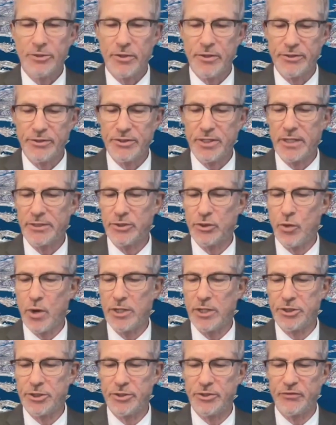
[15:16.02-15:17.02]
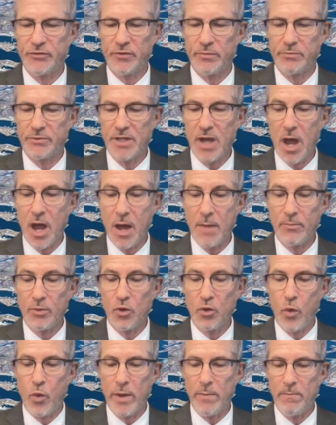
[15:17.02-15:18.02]
So this next question is from Tom
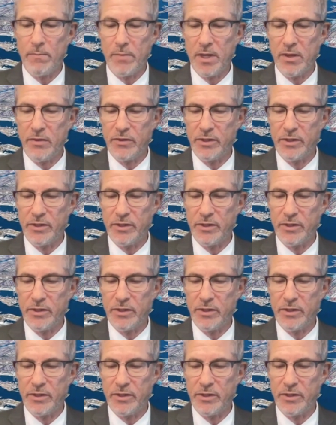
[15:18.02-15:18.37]
Quimby,